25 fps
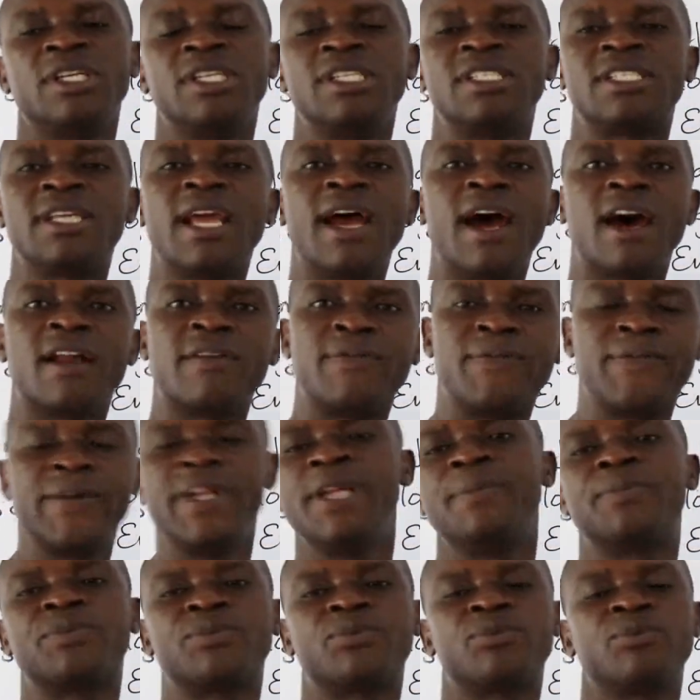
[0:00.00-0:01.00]
J.R.
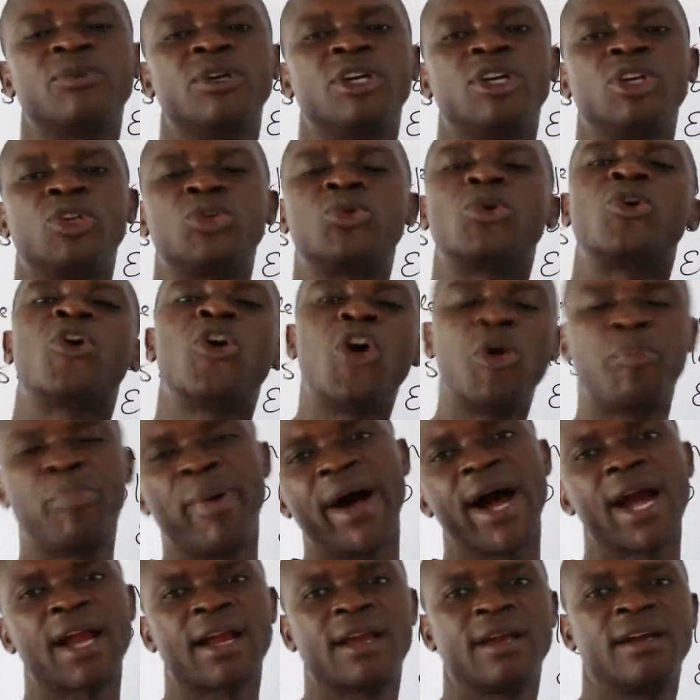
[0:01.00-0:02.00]
Philip to go
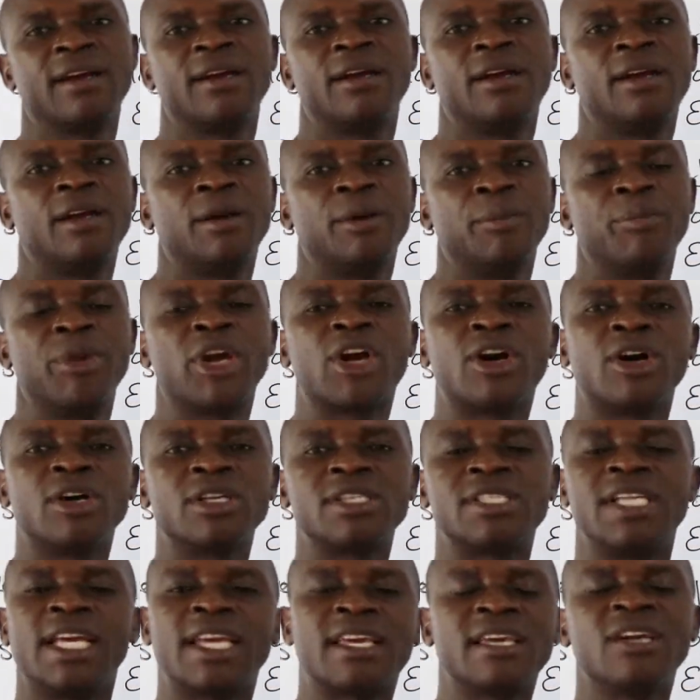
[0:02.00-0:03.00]
back
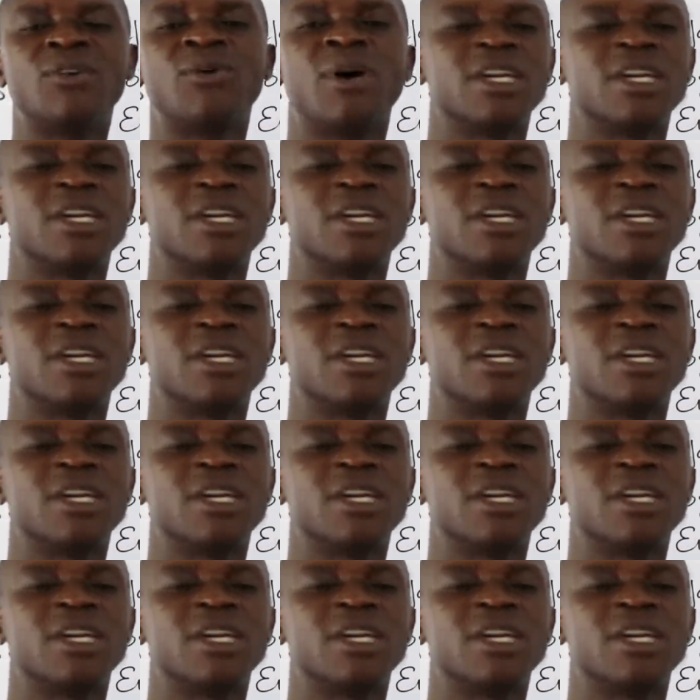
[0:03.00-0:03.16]
because the king